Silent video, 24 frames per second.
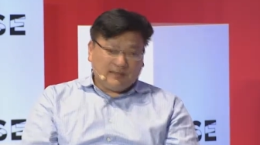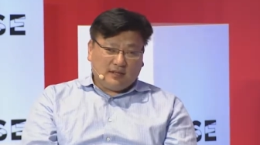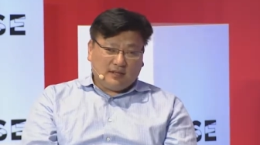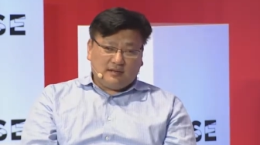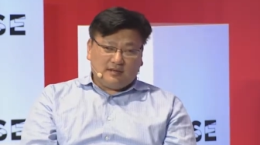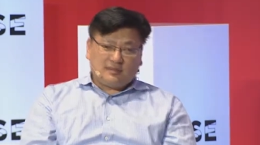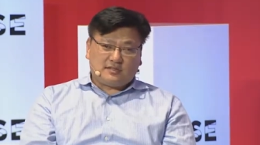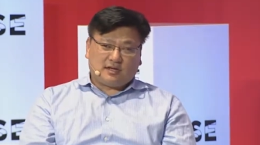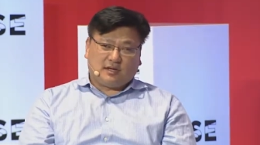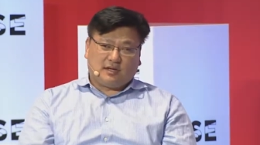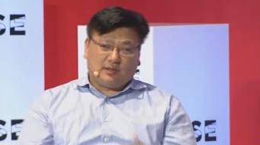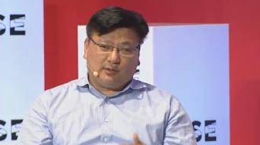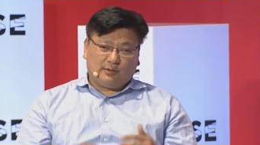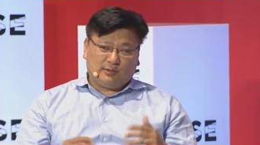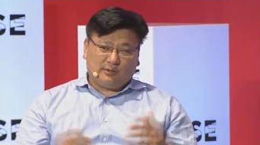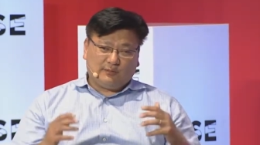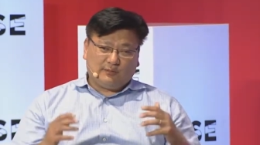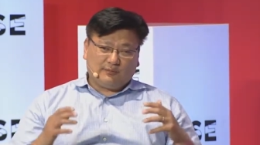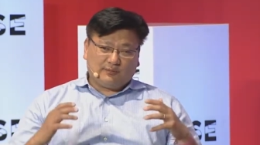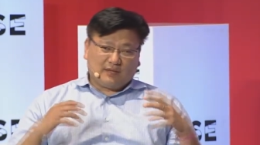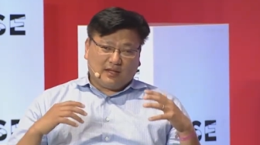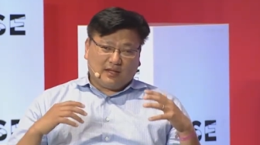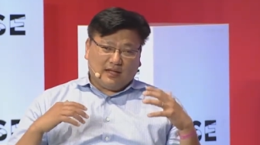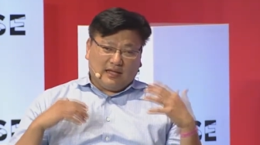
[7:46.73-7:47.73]
So
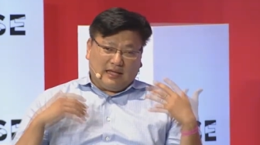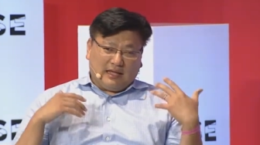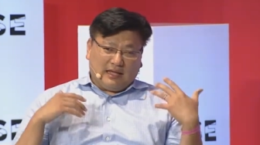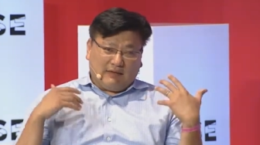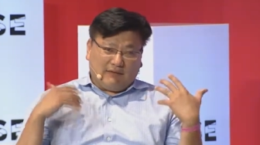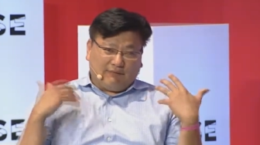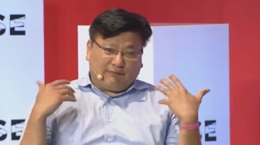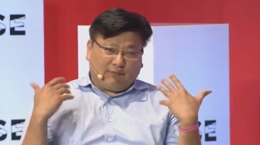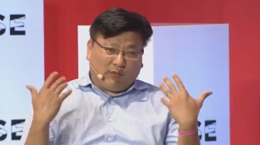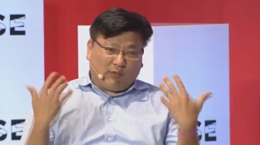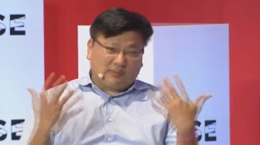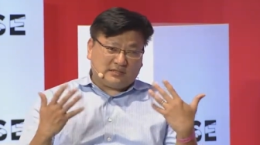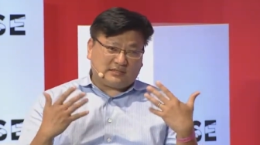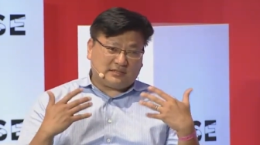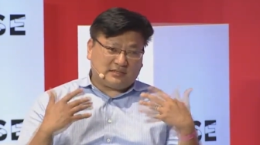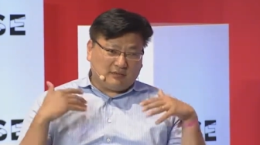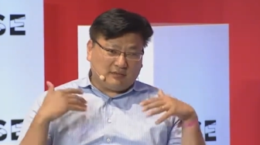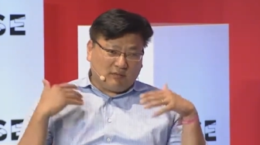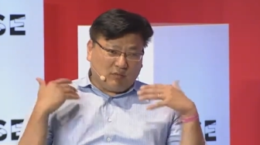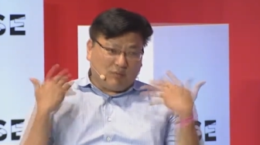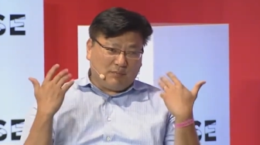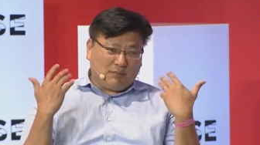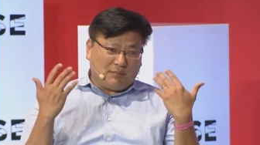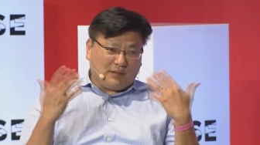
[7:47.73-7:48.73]
it forced
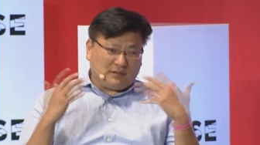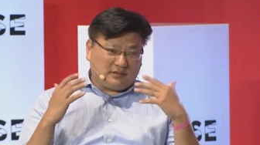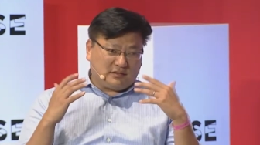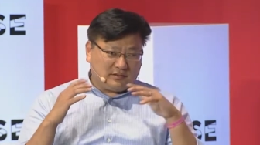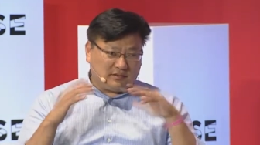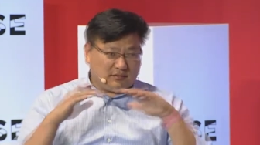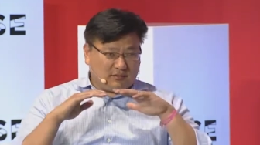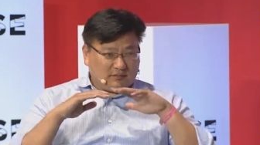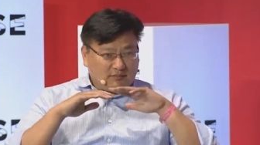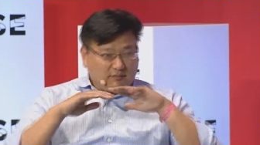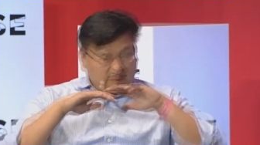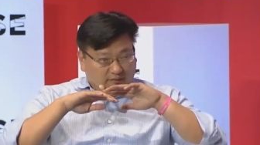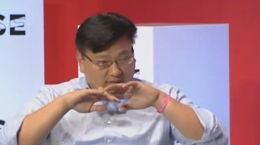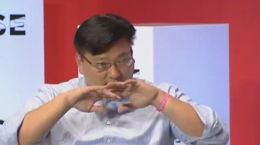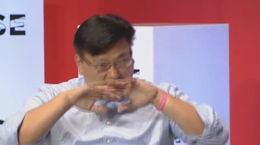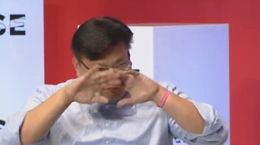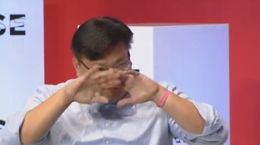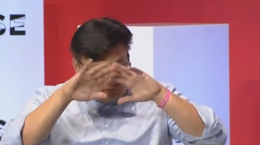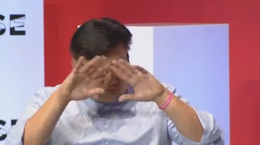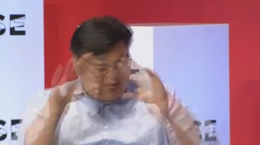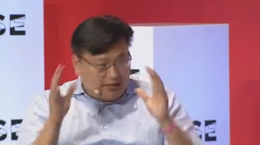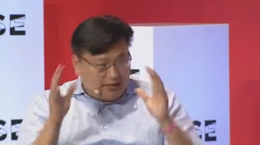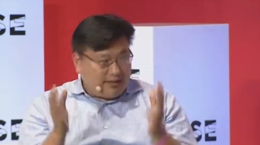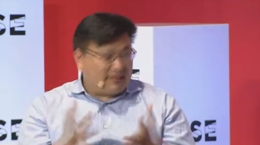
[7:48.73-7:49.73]
Uber to
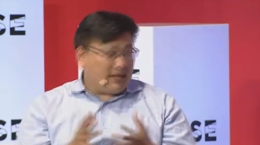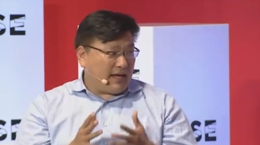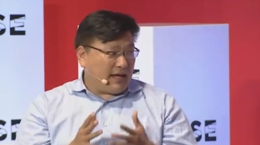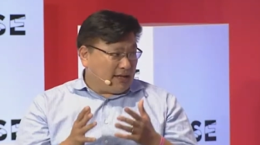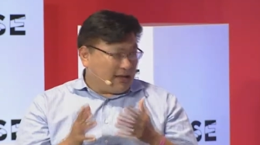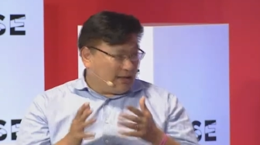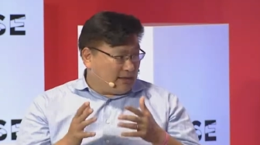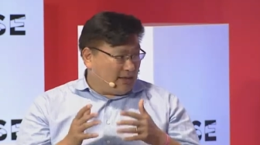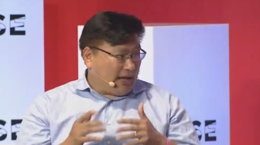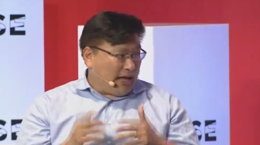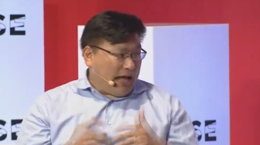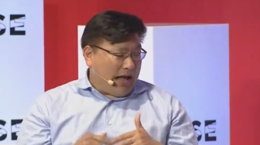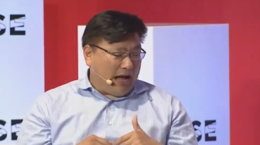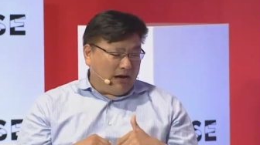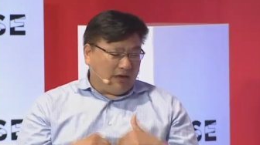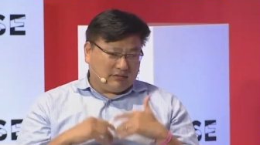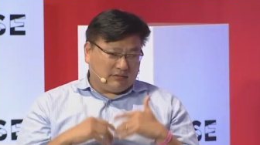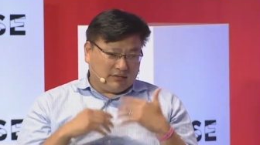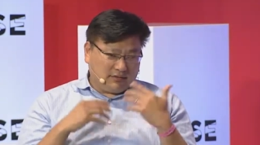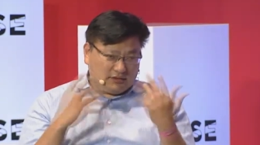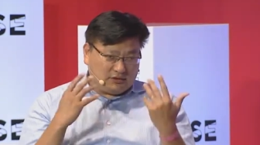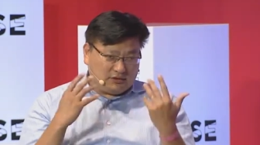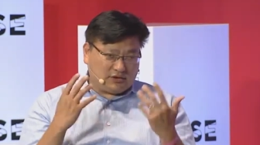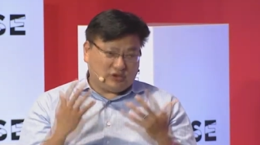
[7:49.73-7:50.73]
rethink
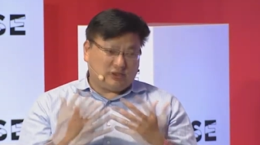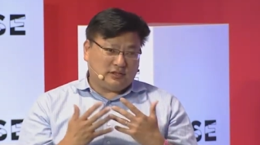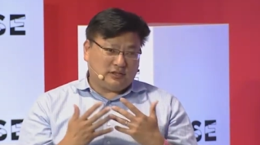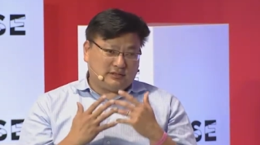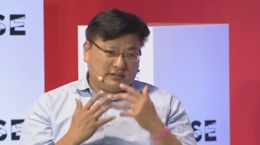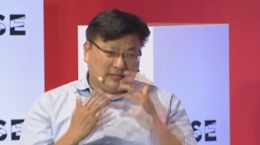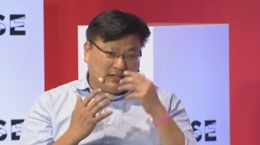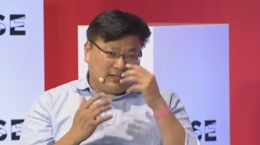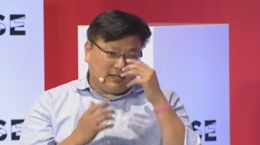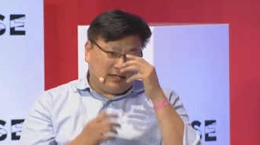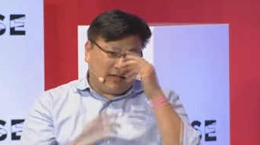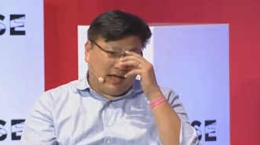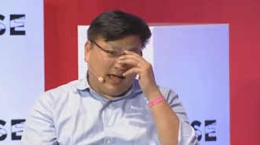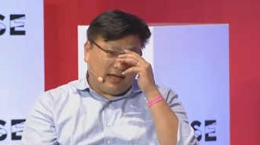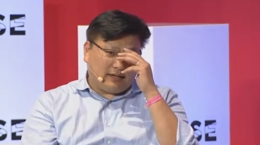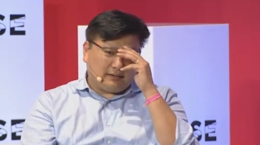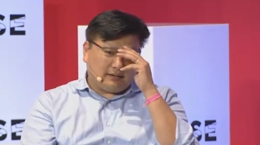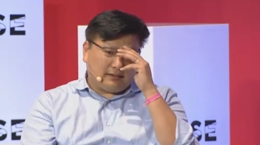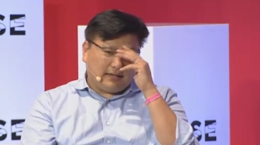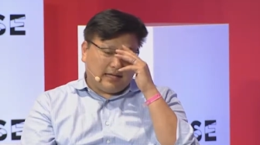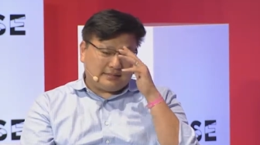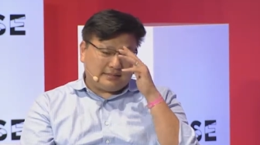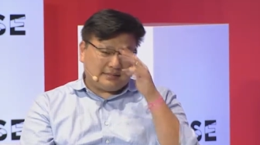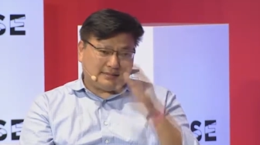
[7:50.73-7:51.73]
how it should uh,
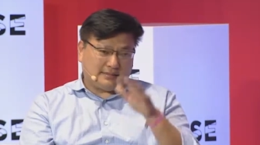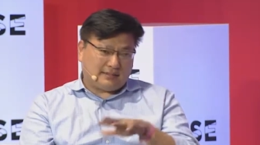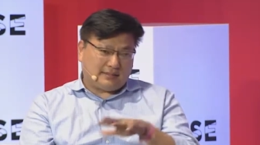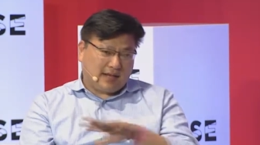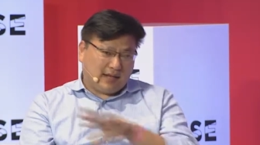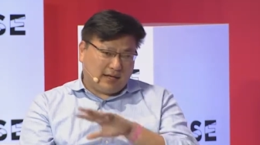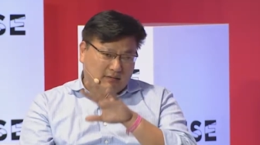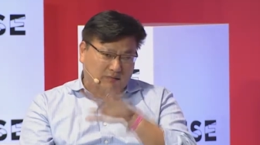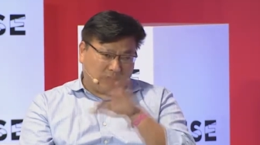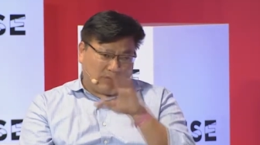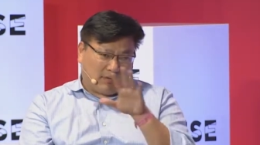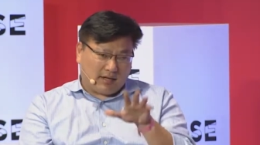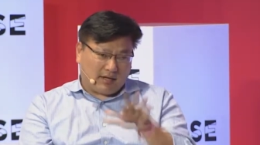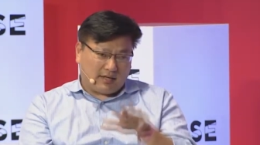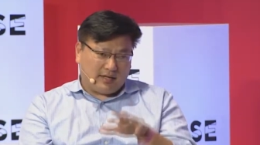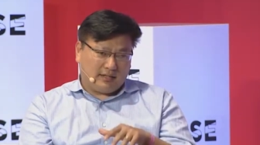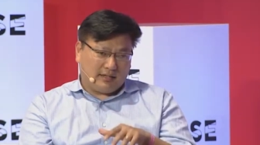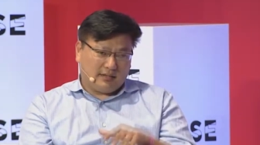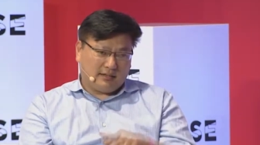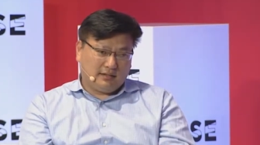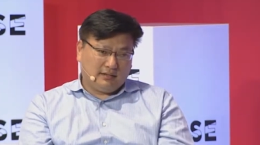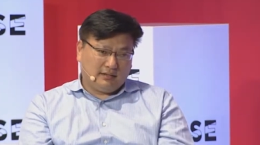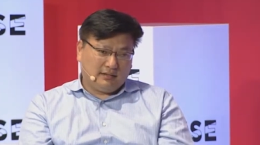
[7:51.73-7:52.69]
analyze the entire market.